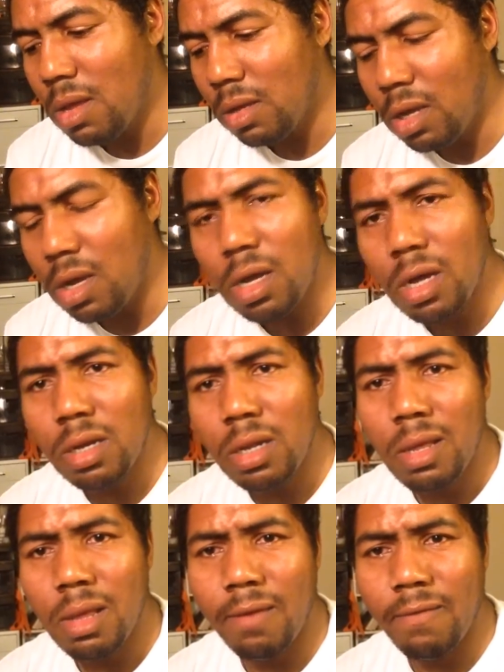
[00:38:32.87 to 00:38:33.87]
Good
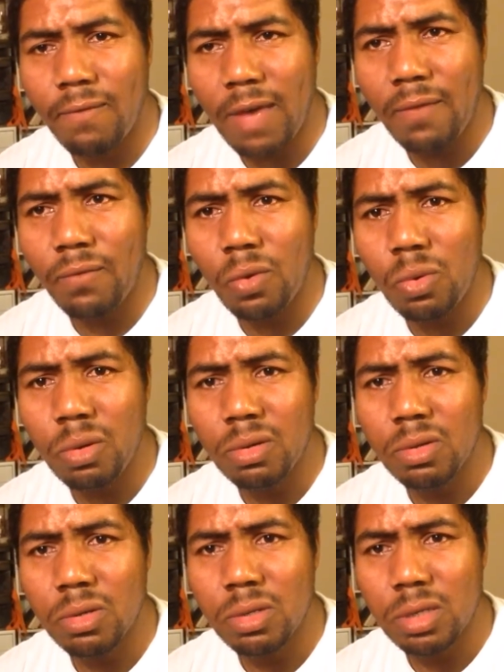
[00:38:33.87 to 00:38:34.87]
and faithful
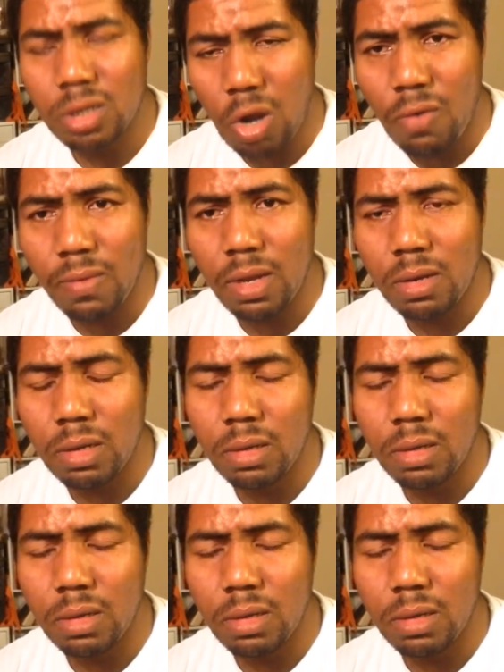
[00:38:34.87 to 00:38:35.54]
servant.